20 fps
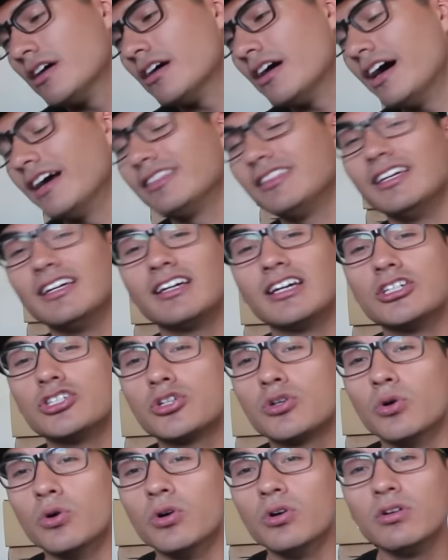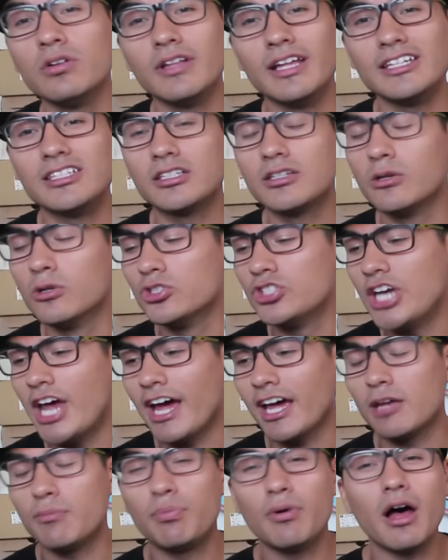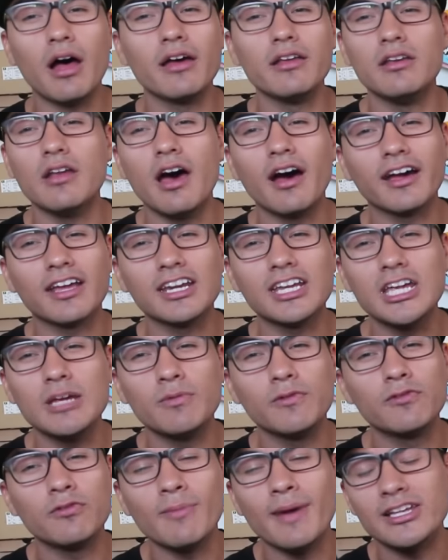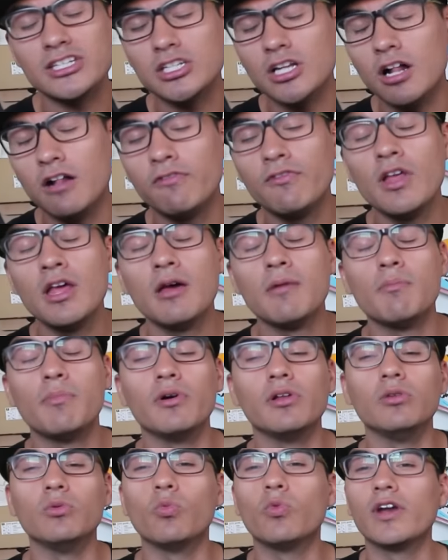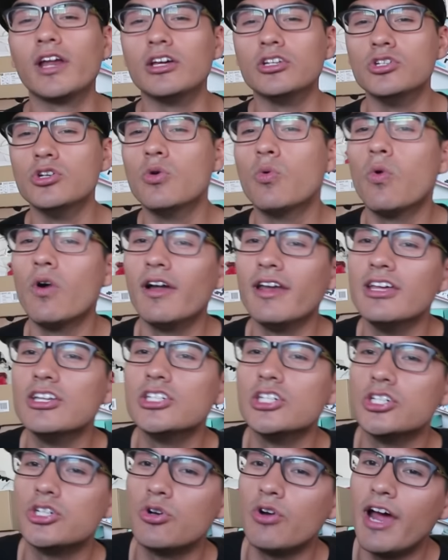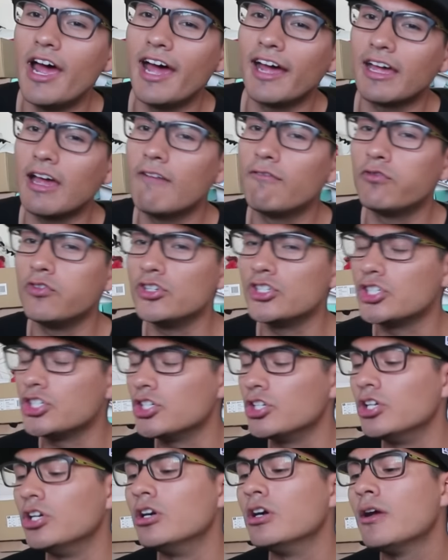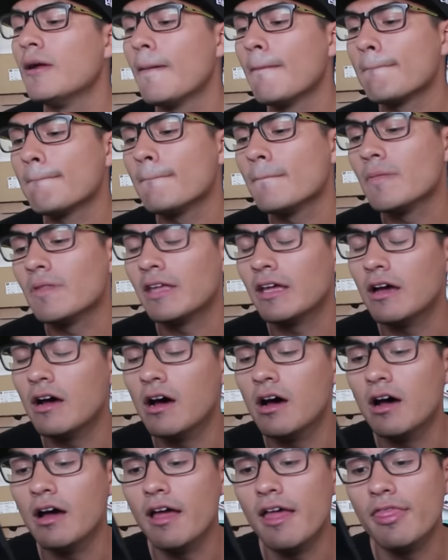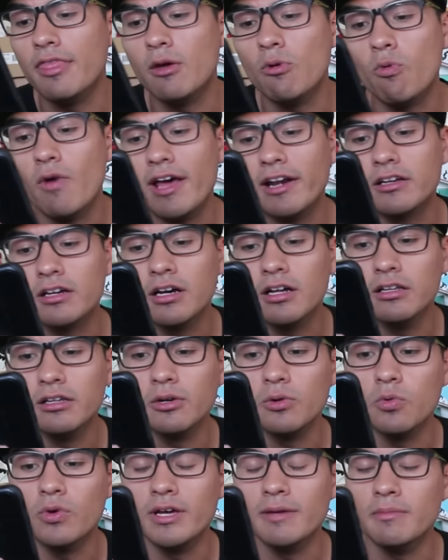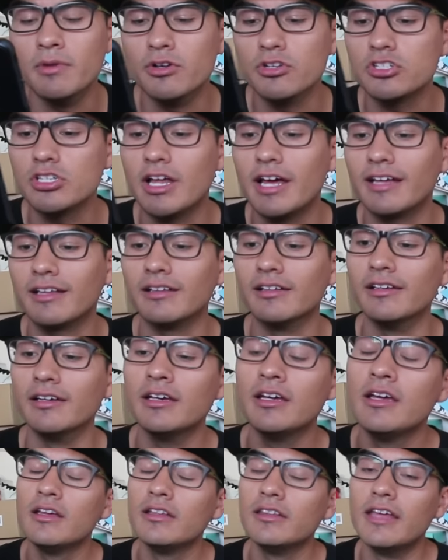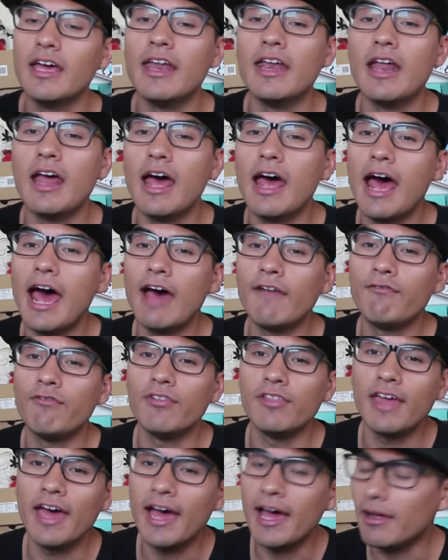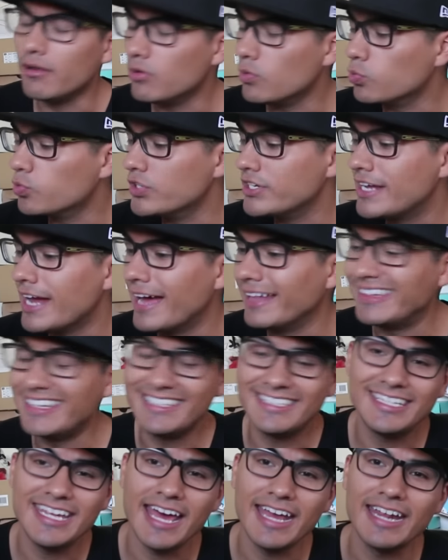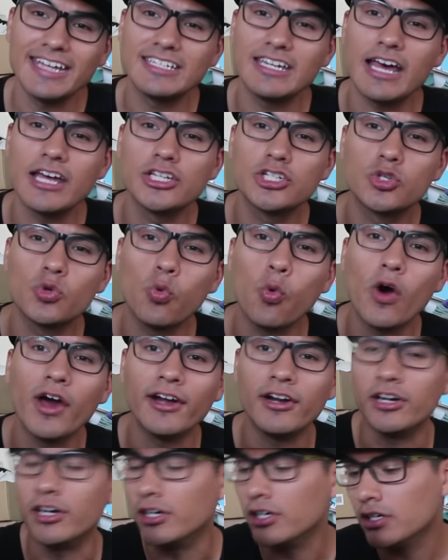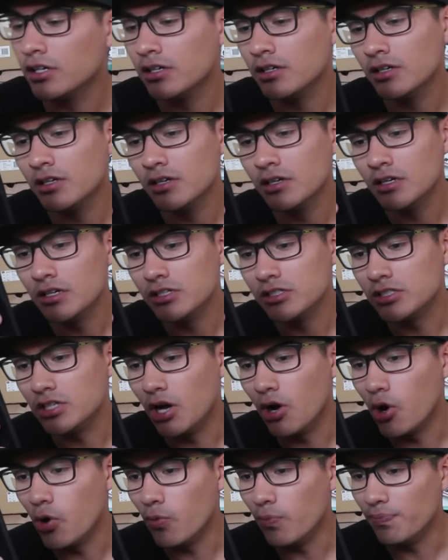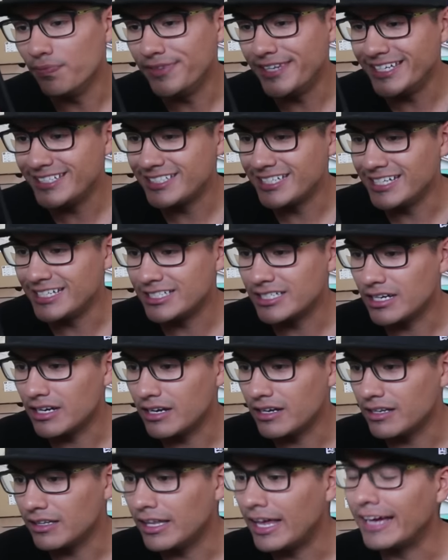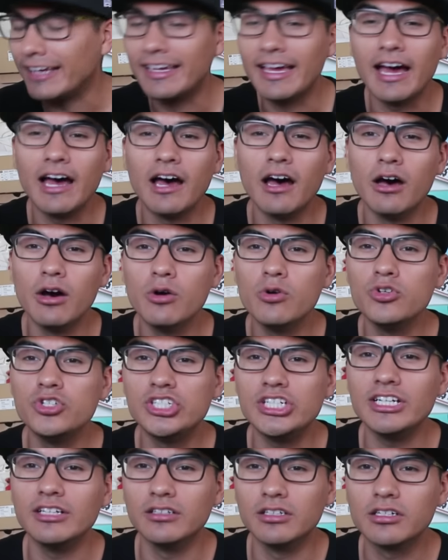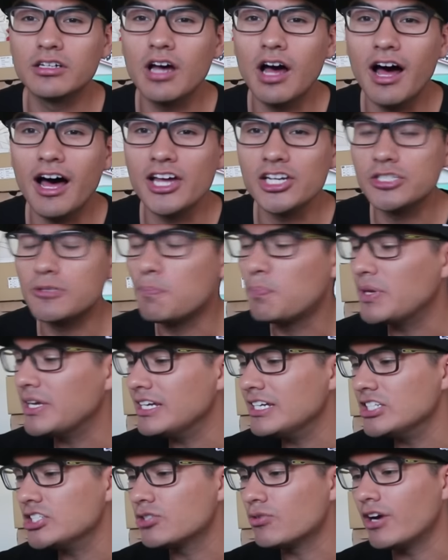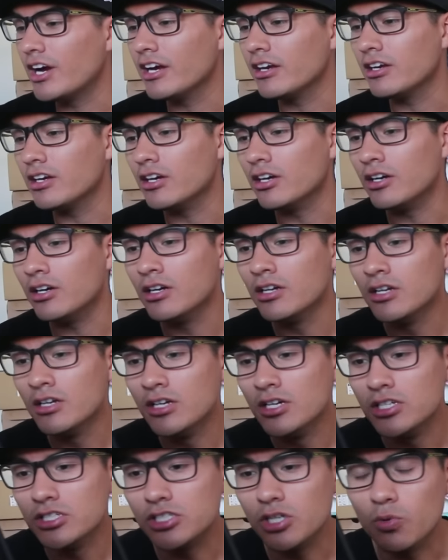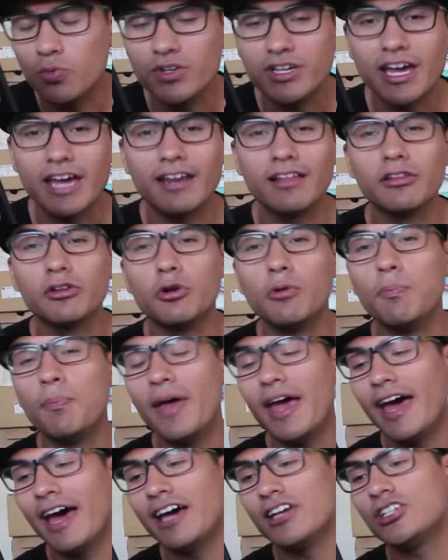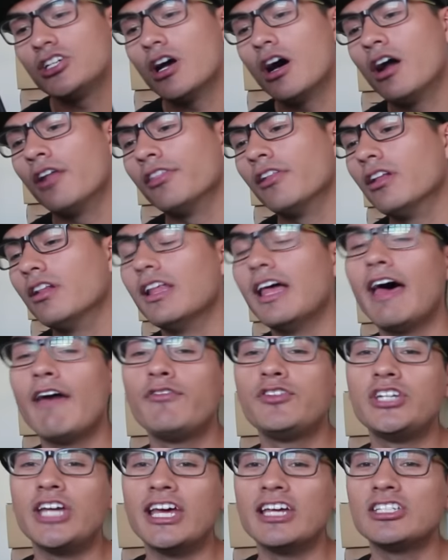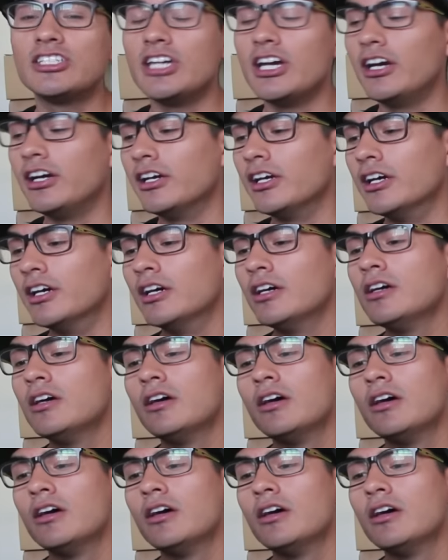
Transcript: I think it's cool. That's a cool jacket. Probably not going to keep it for myself. But what I do want is a track for sure. Uh, in the red colorway most likely. Then after that, we got the tennis sweater. So this is like a OG Lacoste piece right here. So we got a little patch on the left chest area